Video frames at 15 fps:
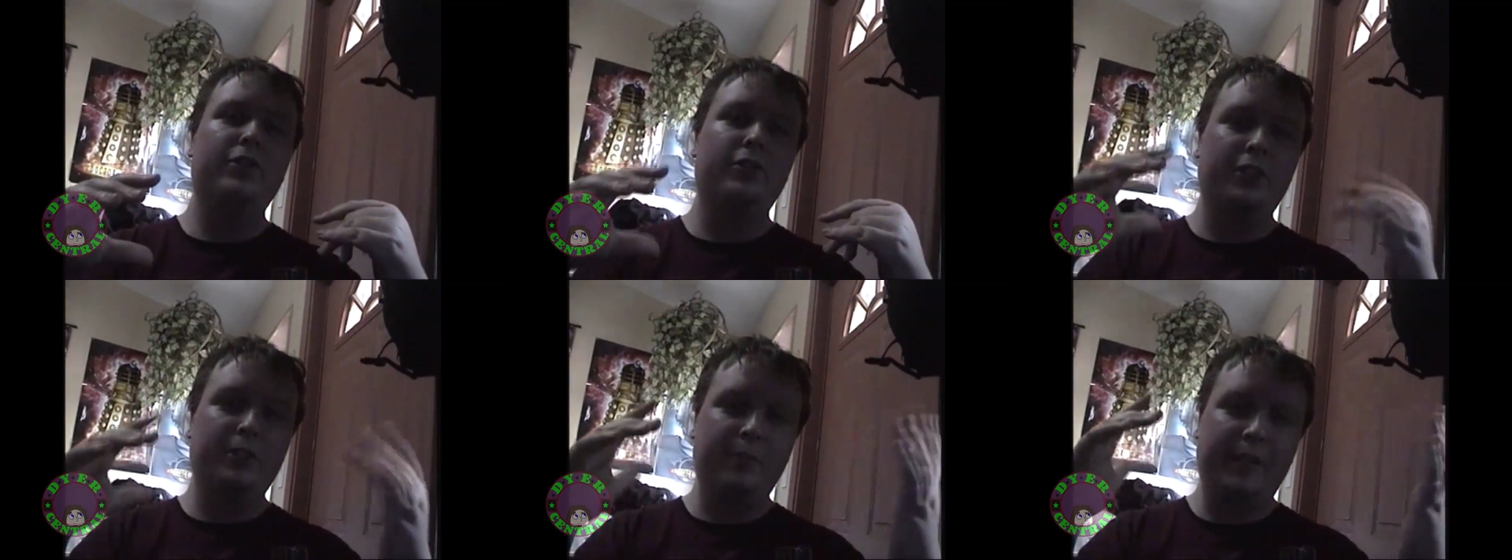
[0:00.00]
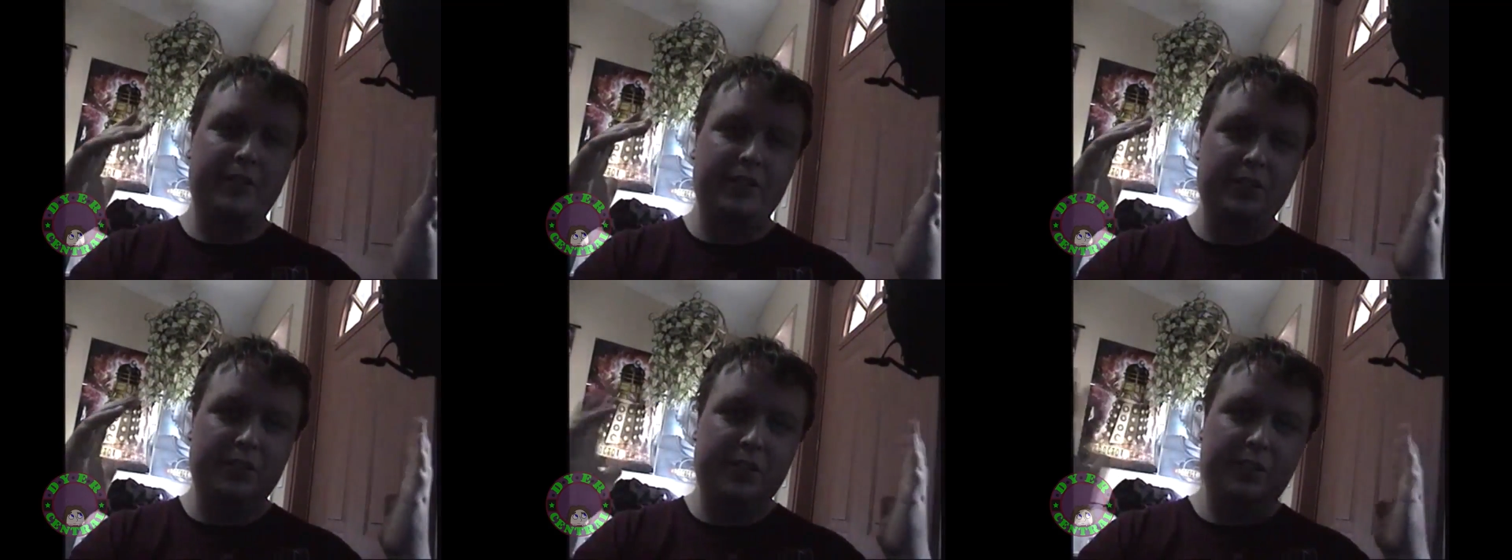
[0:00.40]
so she
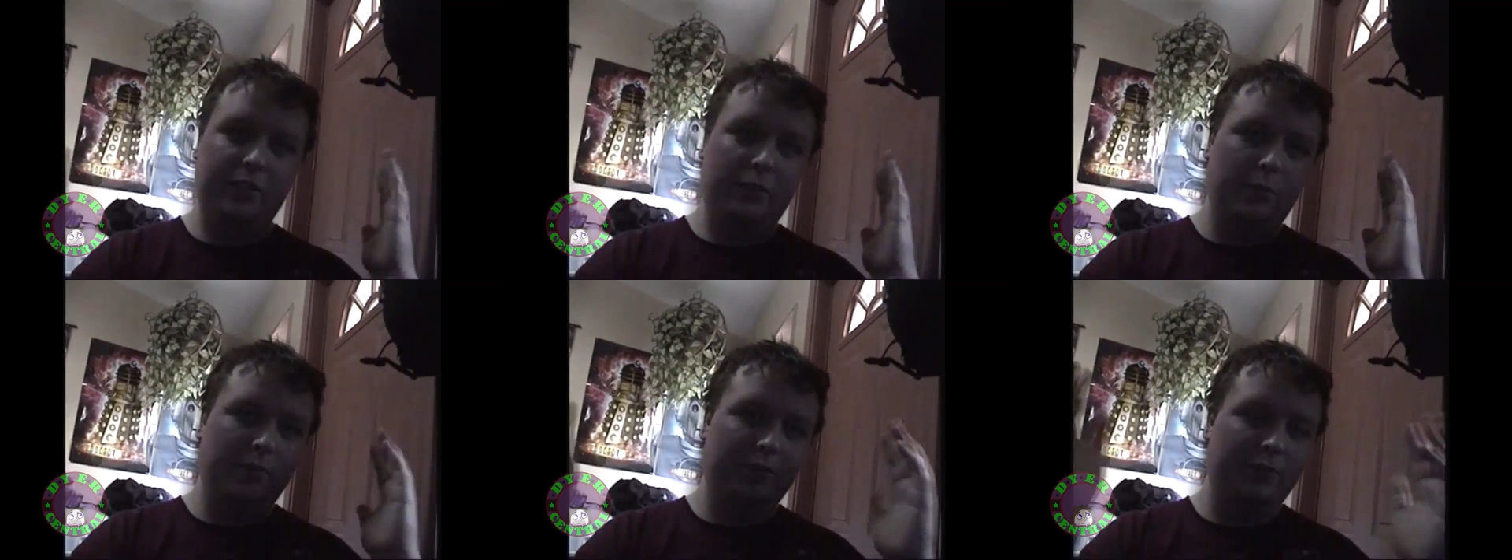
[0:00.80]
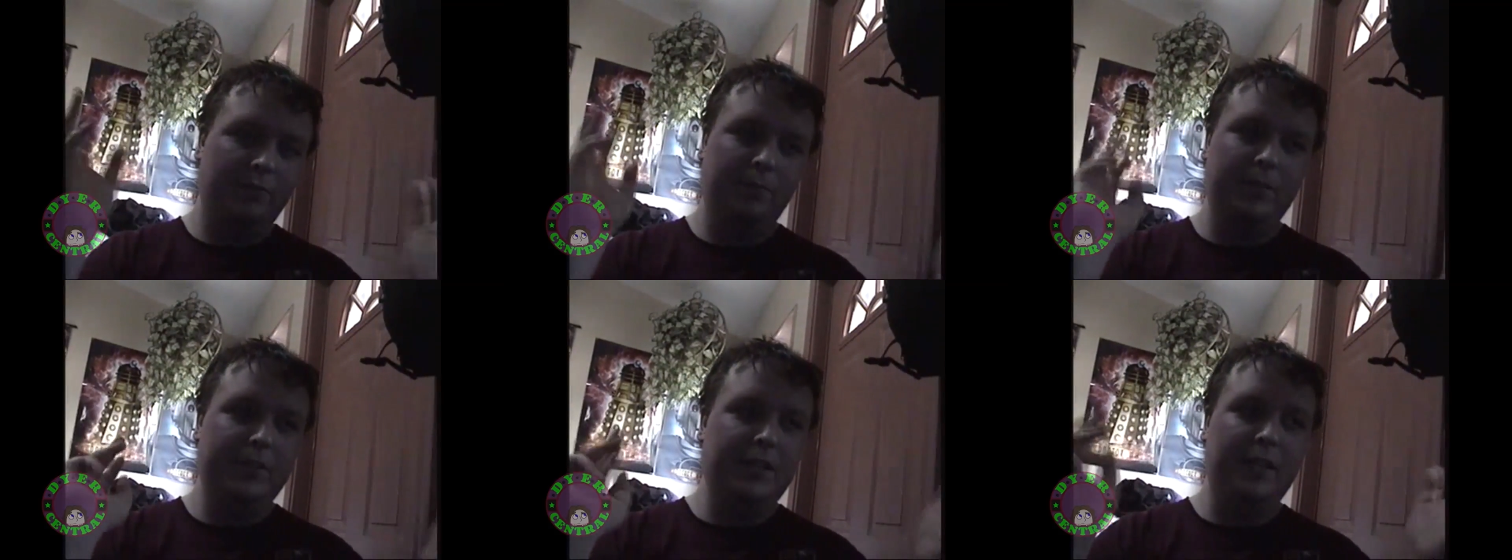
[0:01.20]
makes a deal
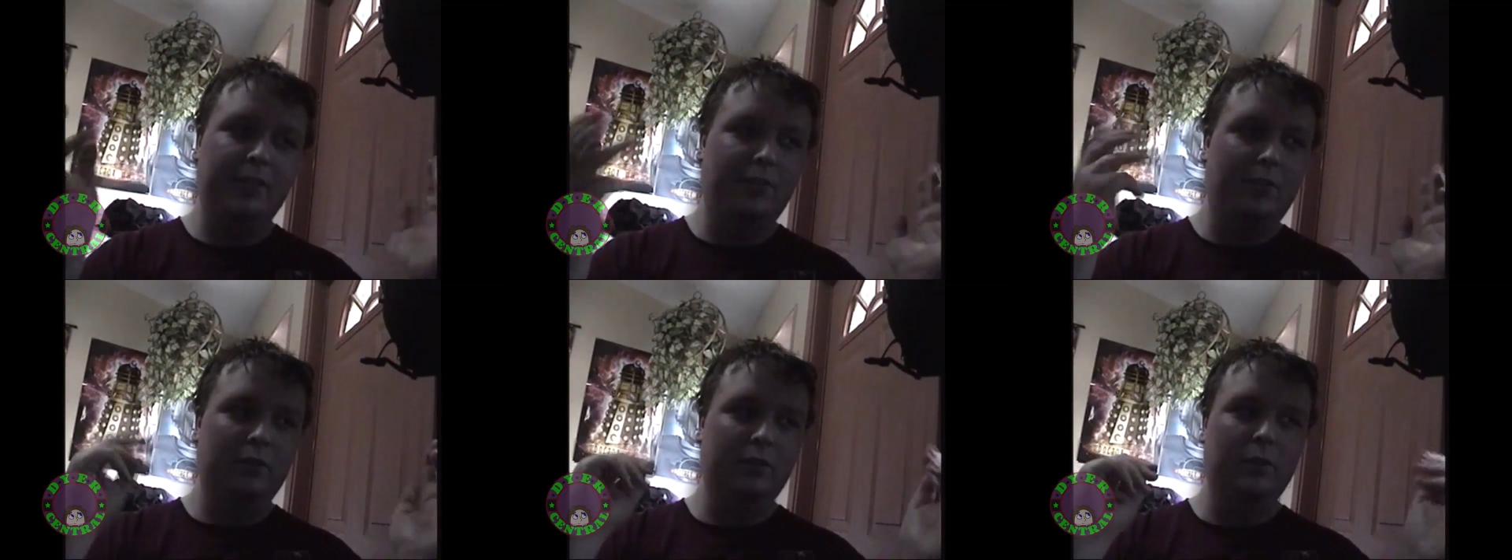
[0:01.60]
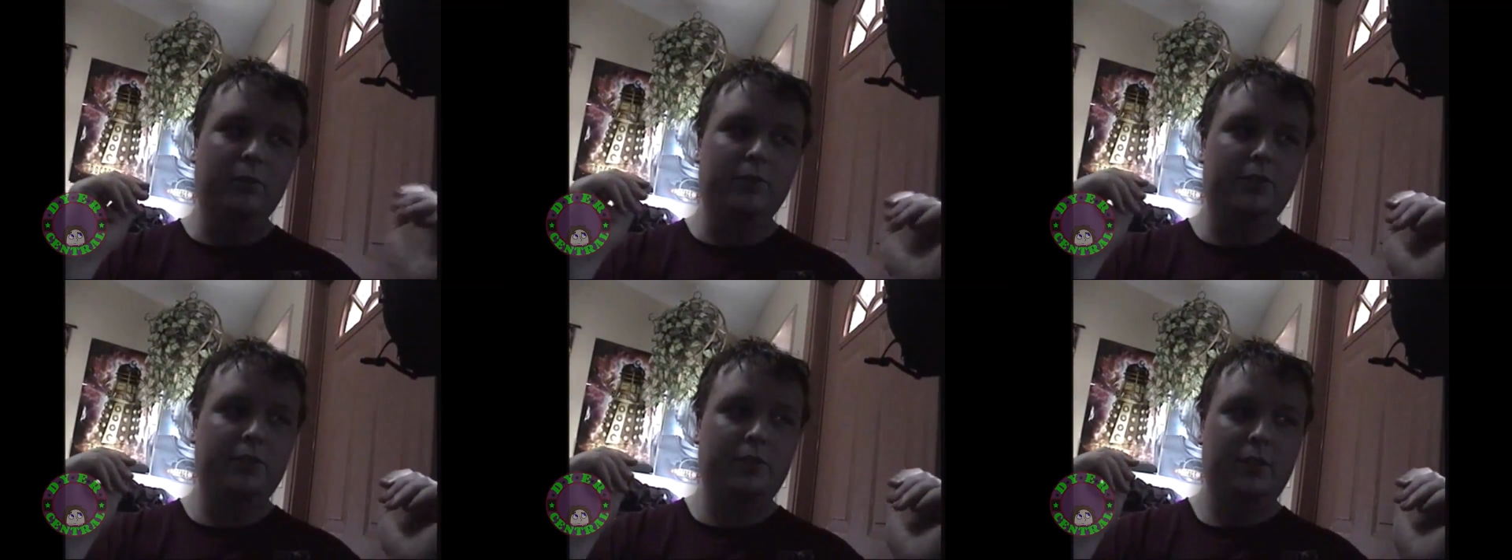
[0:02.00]
with the devil,
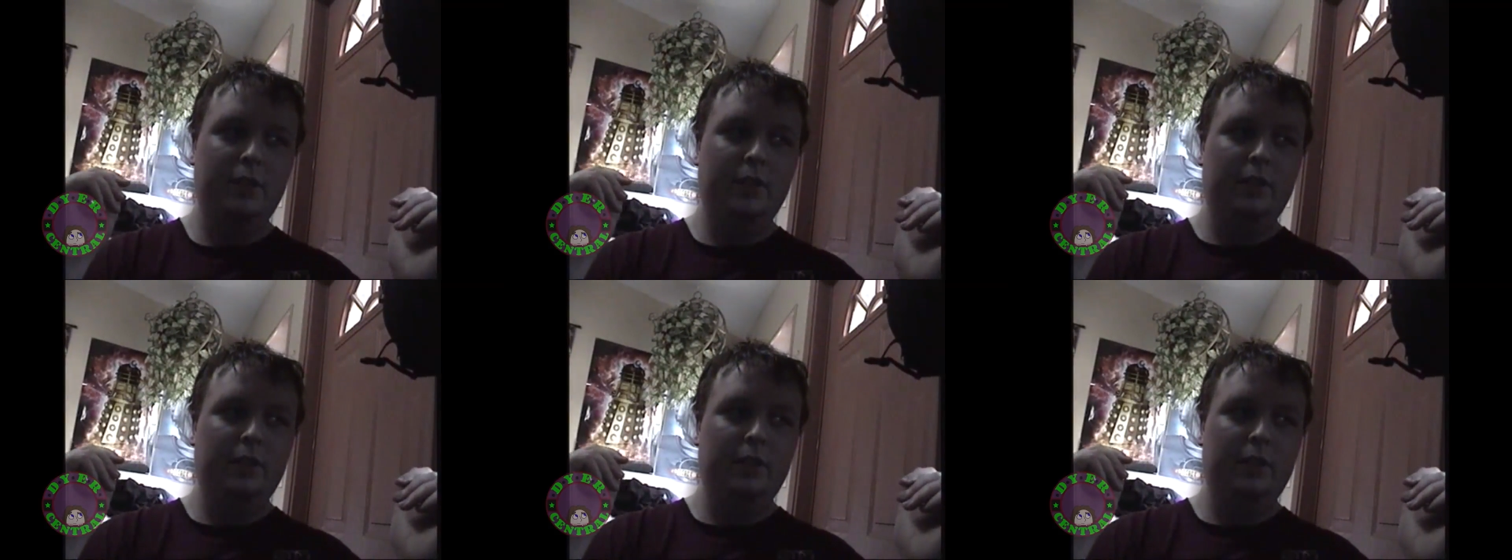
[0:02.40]
who's